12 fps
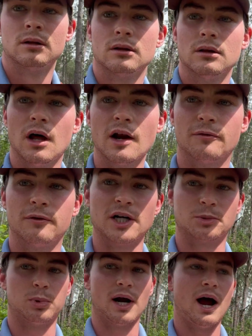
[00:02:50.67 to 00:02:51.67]
A lot of fresh
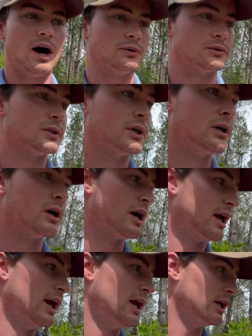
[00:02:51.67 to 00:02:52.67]
browse,
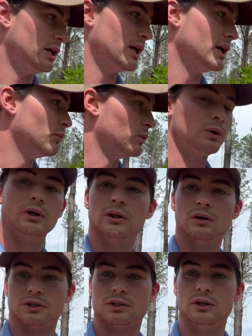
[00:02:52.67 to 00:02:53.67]
and it really
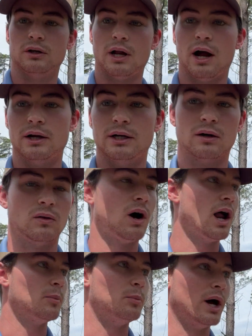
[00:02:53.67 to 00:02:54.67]
looks good out here. A lot
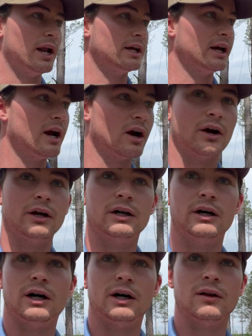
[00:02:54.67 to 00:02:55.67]
of bedding area,
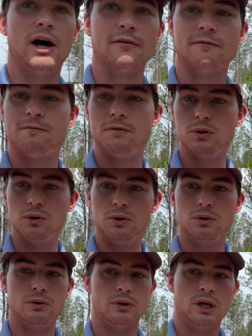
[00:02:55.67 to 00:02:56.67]
a lot of
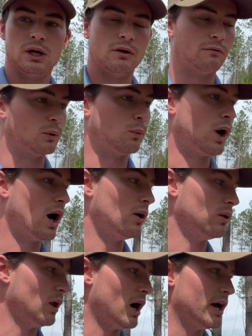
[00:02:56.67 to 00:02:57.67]
food for
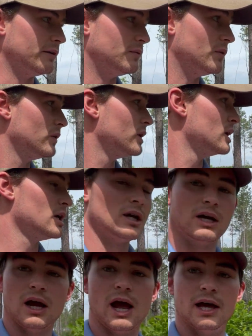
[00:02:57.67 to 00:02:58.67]
wildlife,
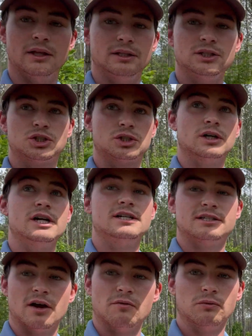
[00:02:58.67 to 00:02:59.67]
and these trees
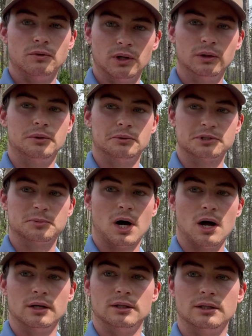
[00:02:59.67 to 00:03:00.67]
have really
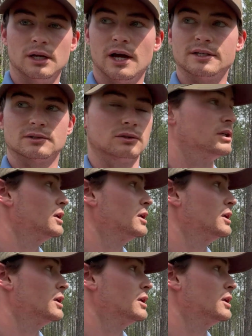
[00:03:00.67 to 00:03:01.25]
responded nicely.